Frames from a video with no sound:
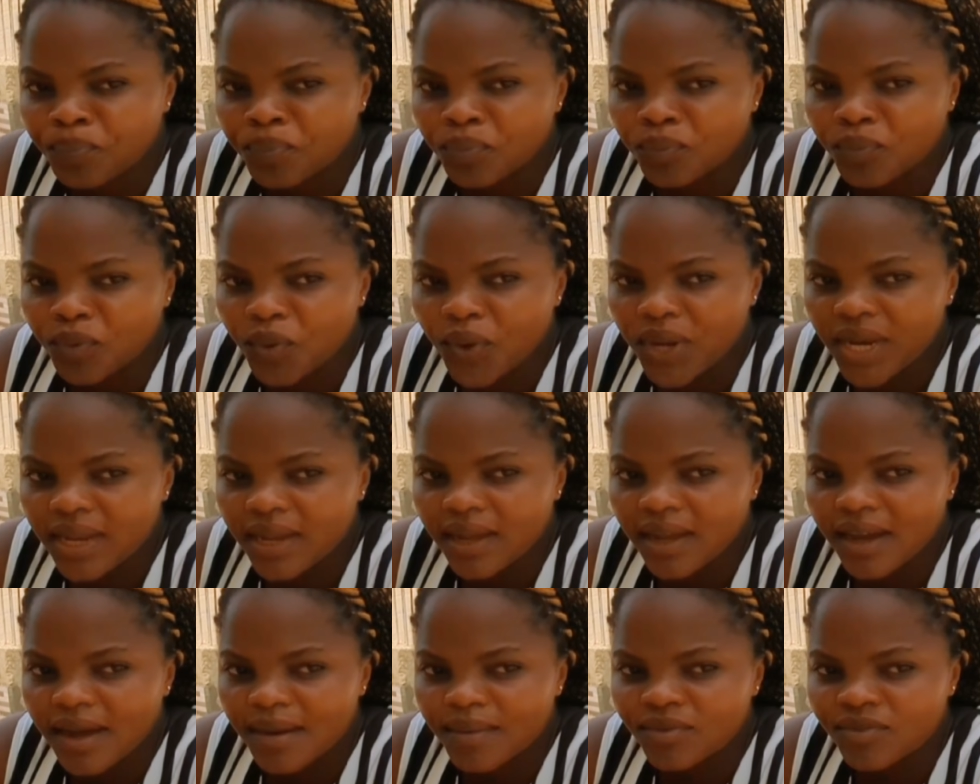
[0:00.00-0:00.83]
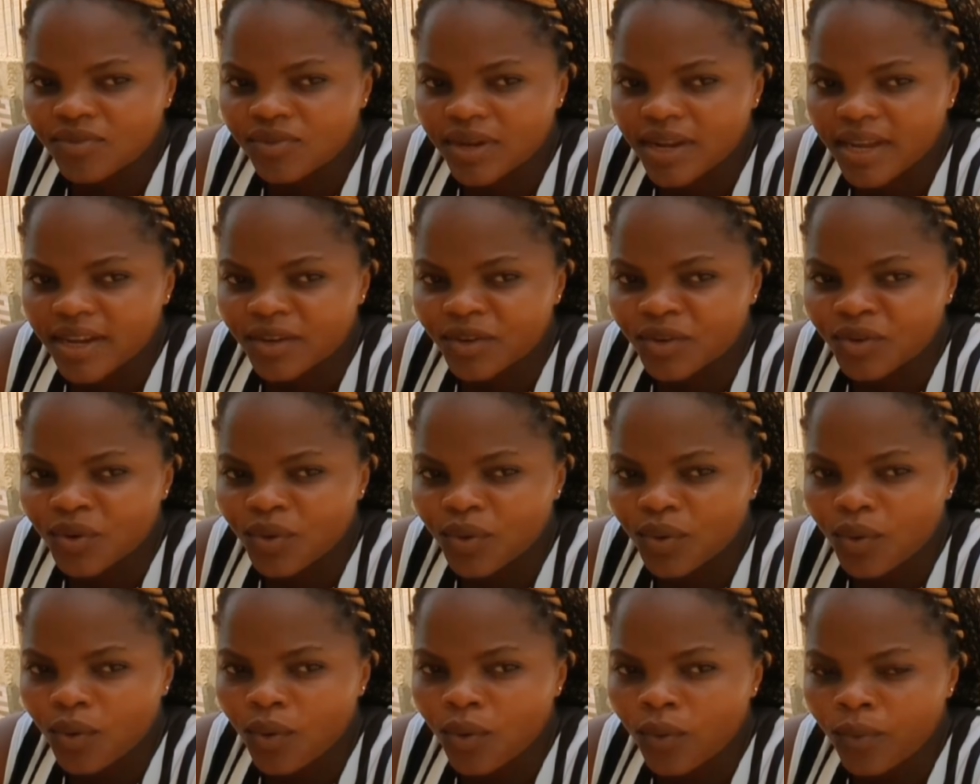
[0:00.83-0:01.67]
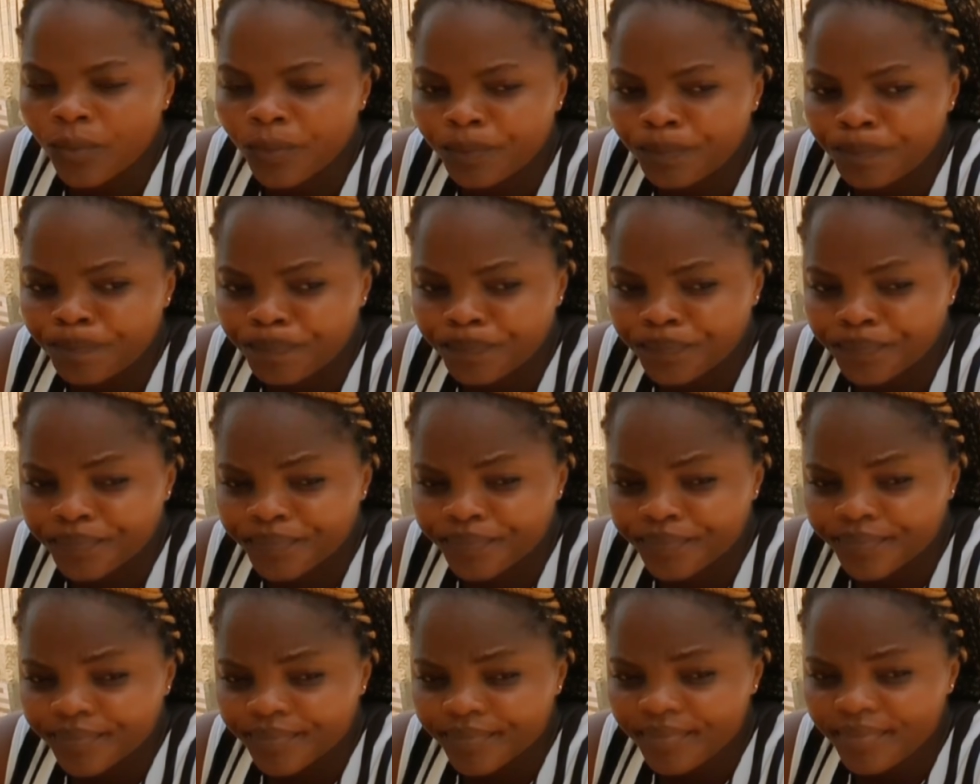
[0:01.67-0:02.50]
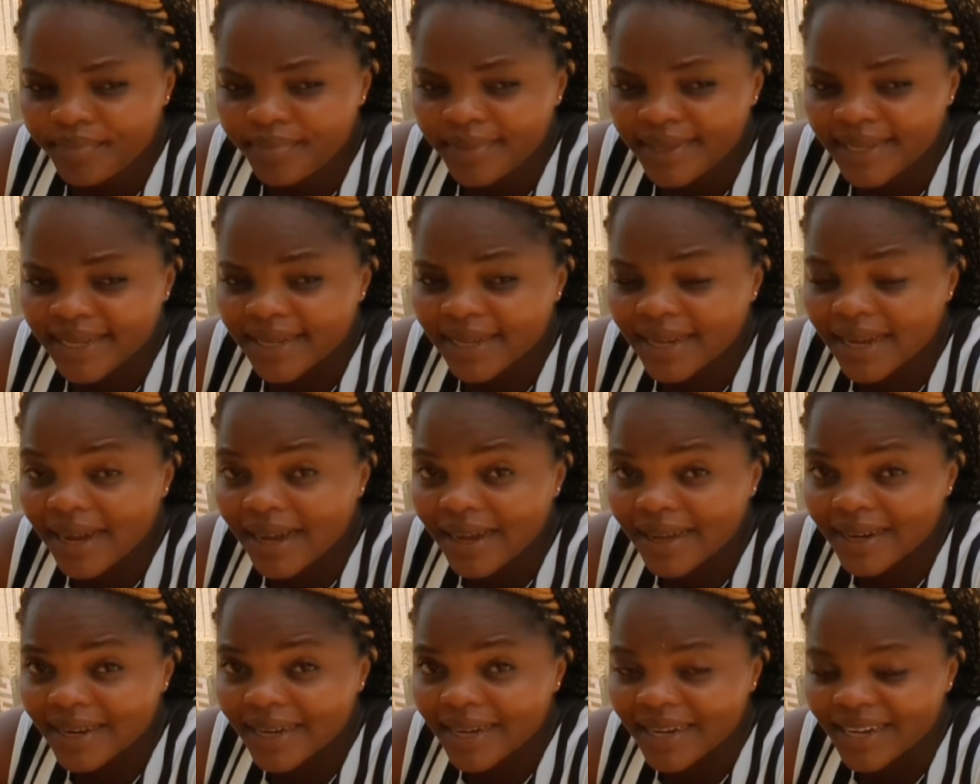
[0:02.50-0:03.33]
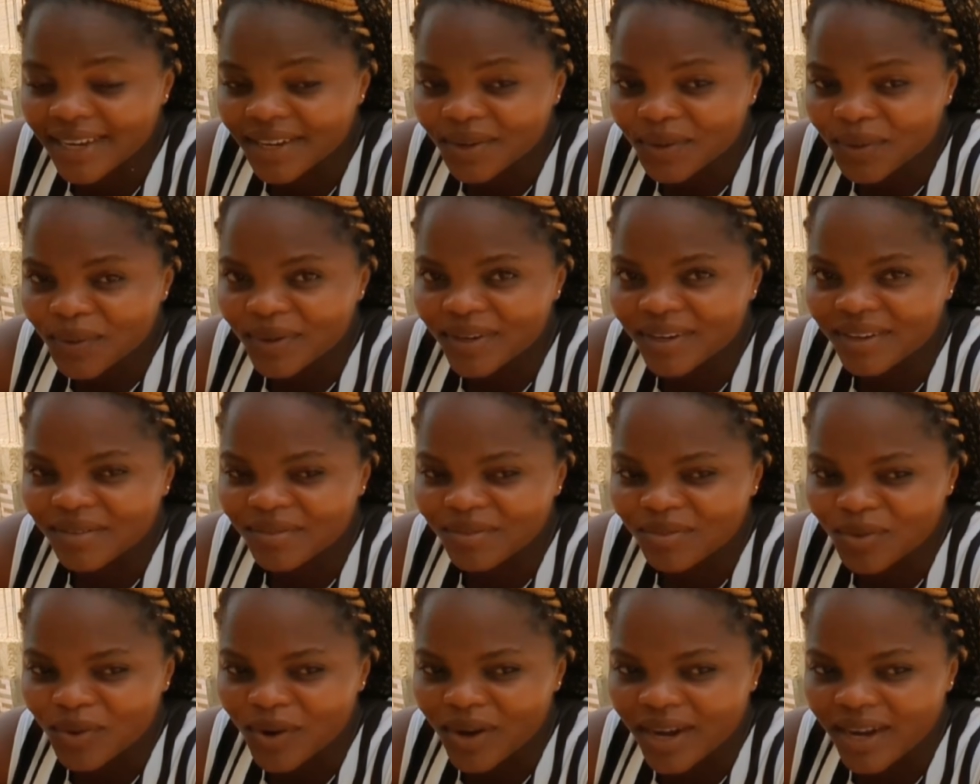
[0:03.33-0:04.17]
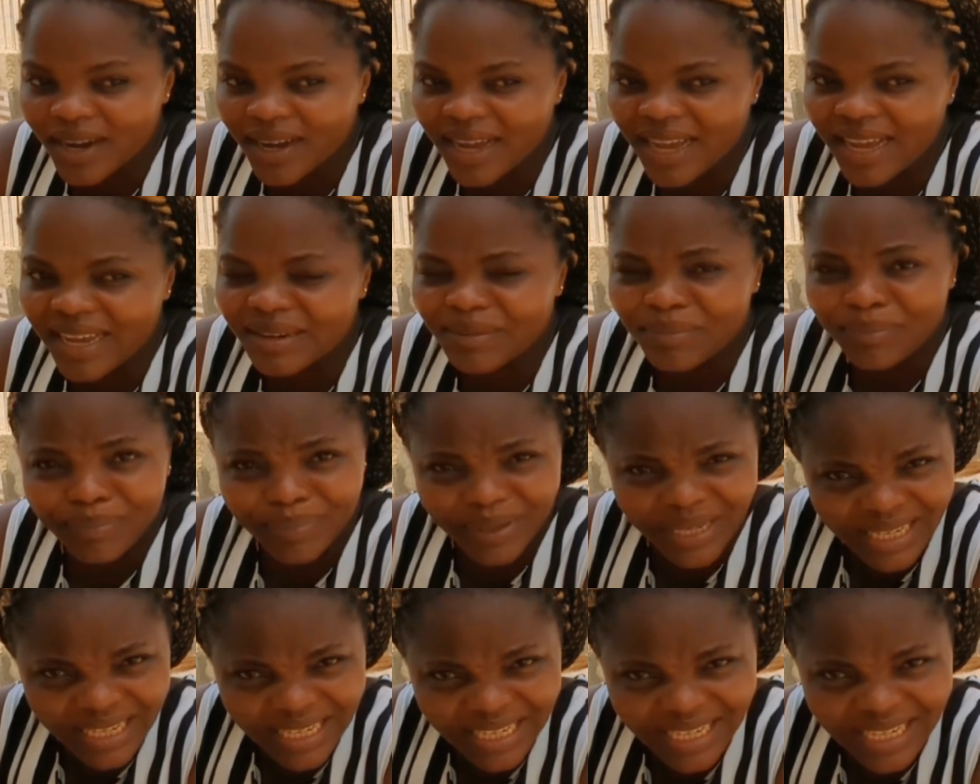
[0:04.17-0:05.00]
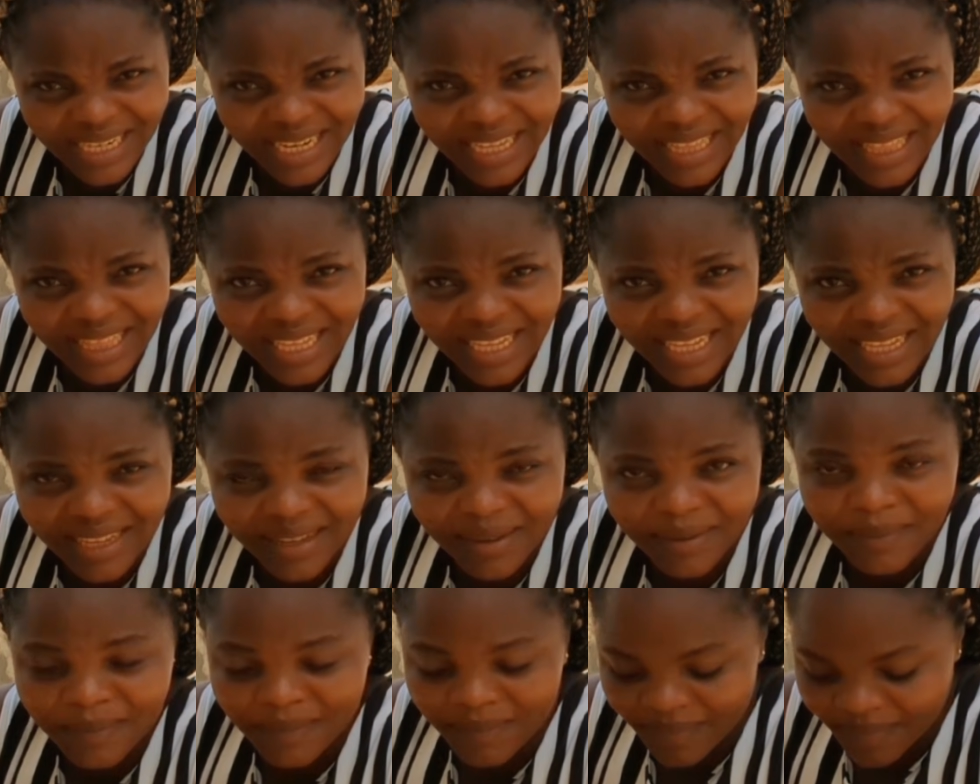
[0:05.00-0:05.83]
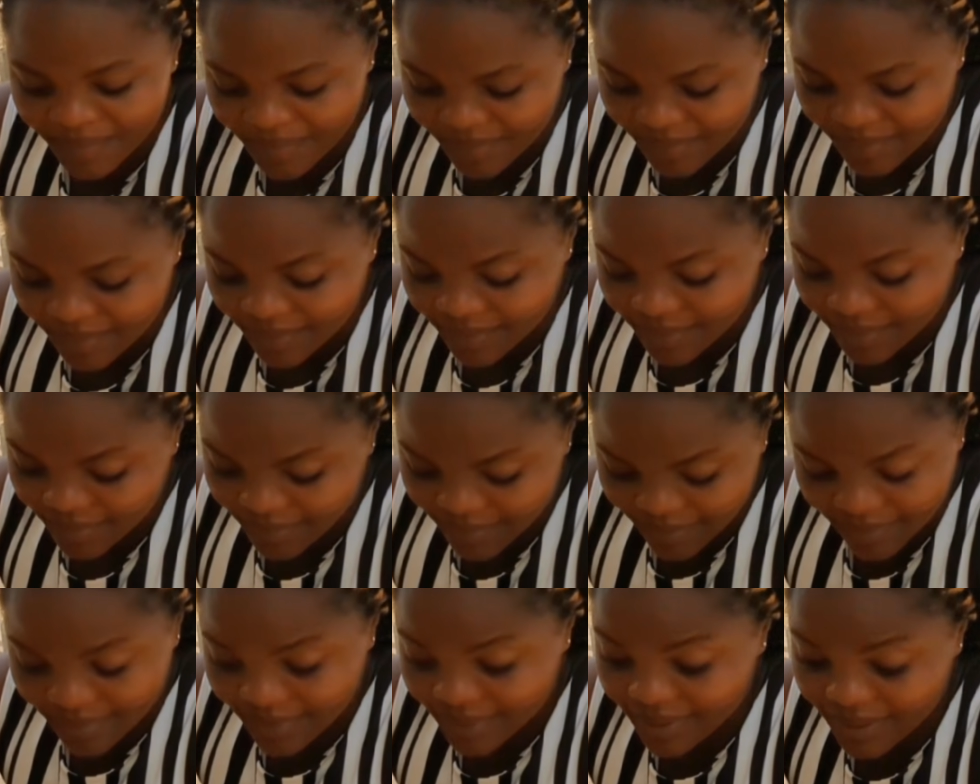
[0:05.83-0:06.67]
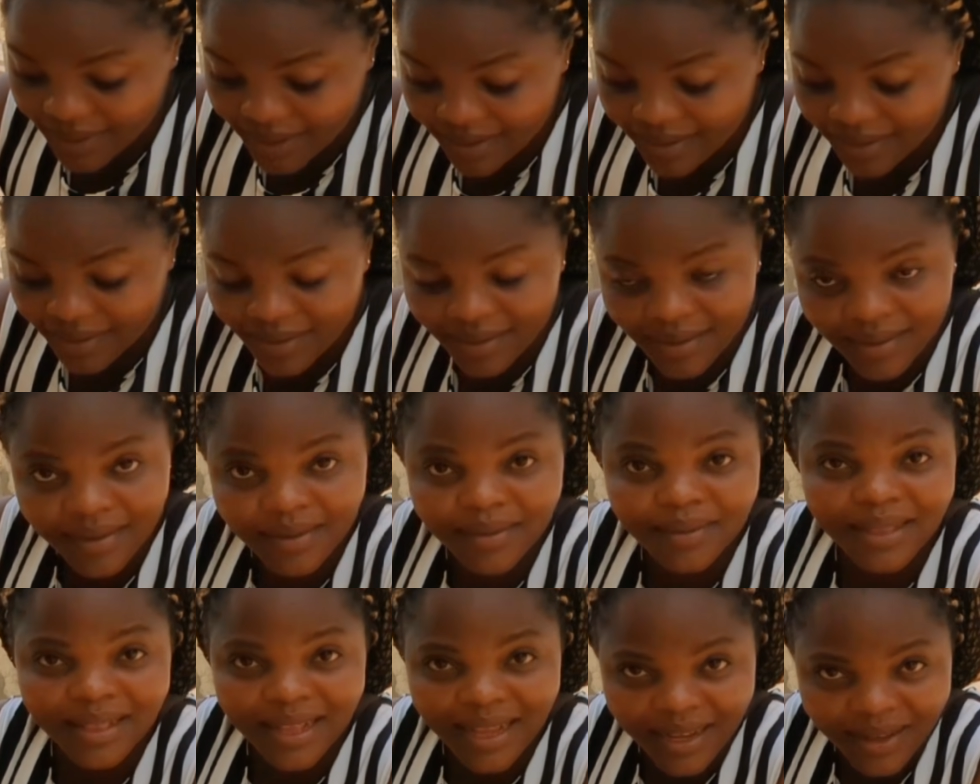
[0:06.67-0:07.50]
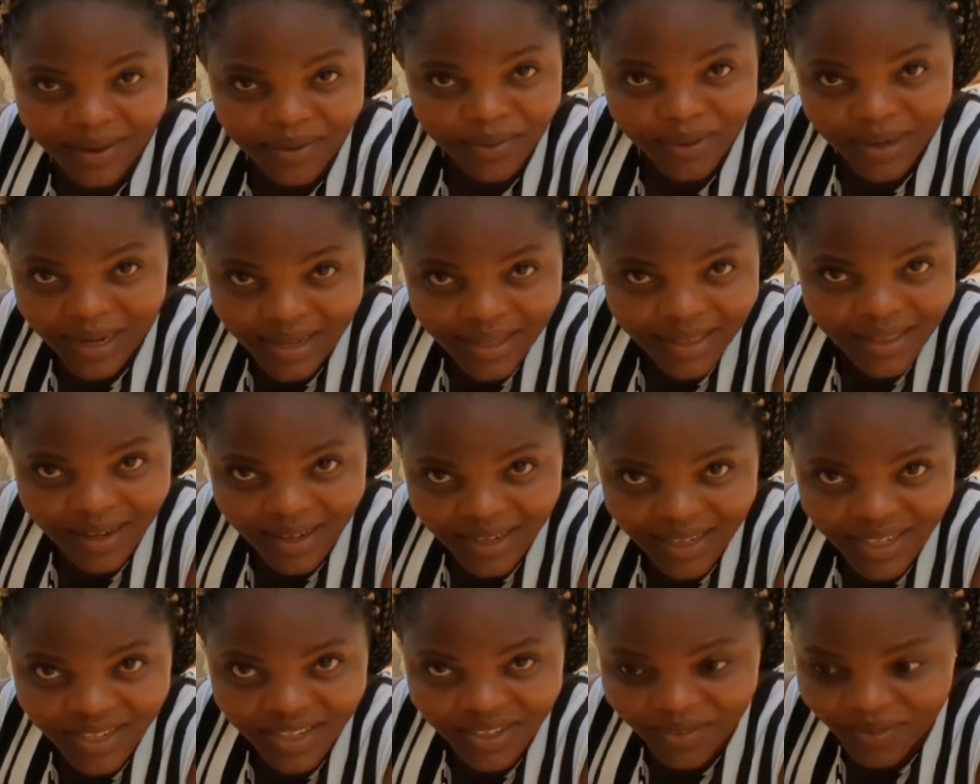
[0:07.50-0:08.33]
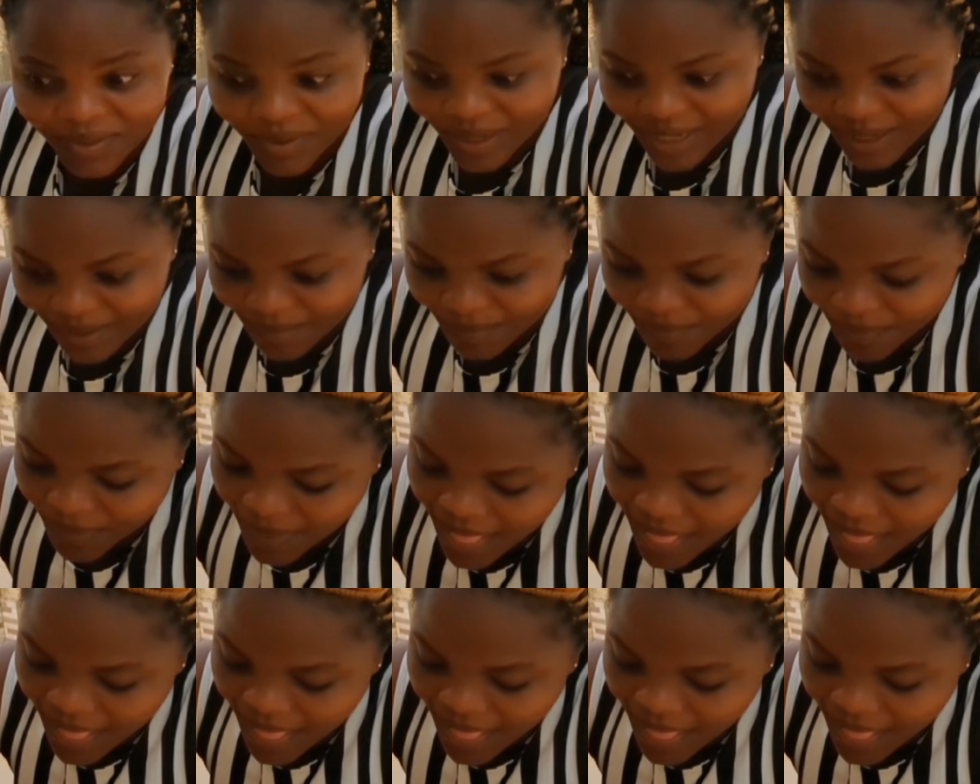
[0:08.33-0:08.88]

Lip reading: But when it comes to like Togo, Ghana and Cote d'Ivoire and Benin, I think this is like really delicious for them.